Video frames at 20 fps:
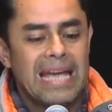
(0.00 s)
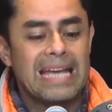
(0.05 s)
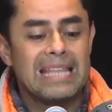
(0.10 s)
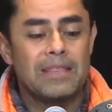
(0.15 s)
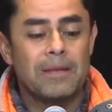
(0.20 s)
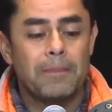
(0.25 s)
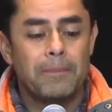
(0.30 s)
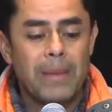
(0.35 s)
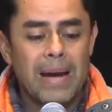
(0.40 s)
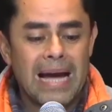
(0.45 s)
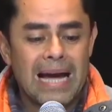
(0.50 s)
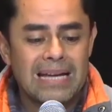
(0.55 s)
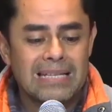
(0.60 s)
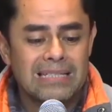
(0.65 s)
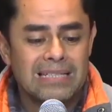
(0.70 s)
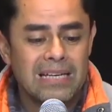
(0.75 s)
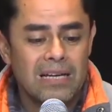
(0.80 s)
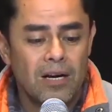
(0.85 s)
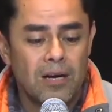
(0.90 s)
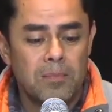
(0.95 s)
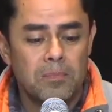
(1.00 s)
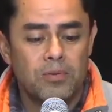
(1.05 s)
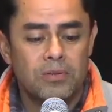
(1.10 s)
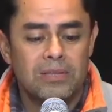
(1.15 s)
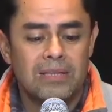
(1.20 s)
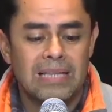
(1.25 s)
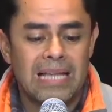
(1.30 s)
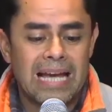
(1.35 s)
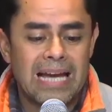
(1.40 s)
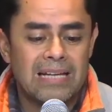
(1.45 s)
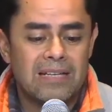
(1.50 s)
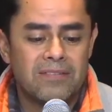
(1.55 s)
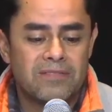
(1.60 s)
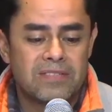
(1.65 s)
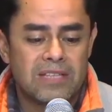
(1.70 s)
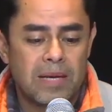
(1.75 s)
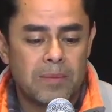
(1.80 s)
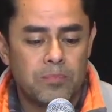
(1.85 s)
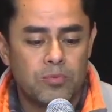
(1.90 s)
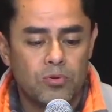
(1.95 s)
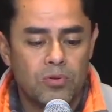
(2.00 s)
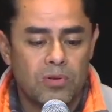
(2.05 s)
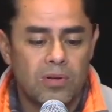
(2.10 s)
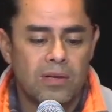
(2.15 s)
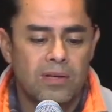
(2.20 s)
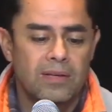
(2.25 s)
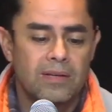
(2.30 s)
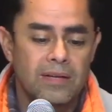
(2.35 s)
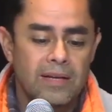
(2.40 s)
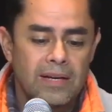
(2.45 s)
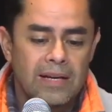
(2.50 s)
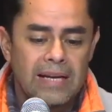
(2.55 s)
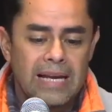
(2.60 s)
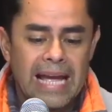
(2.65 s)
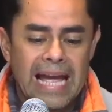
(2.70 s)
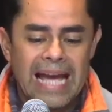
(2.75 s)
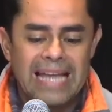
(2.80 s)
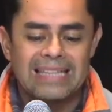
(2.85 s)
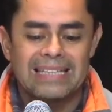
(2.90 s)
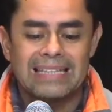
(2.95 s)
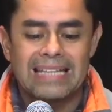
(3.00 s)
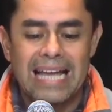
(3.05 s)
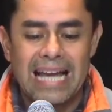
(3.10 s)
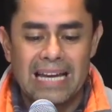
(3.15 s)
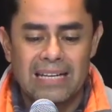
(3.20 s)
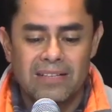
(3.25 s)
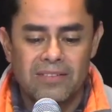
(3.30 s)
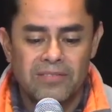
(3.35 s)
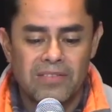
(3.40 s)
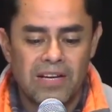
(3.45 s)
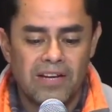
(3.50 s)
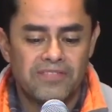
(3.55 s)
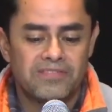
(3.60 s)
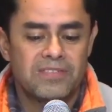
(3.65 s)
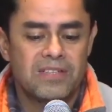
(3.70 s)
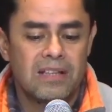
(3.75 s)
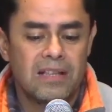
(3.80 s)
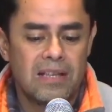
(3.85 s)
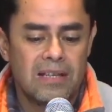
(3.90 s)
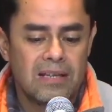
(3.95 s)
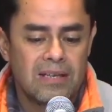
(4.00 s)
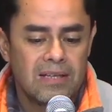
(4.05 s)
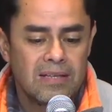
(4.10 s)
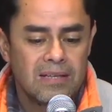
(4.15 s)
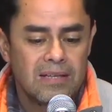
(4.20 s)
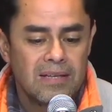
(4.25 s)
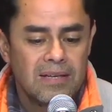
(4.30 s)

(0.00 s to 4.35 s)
In the past, he humbled the land of Zebulun and the land of Naphtali.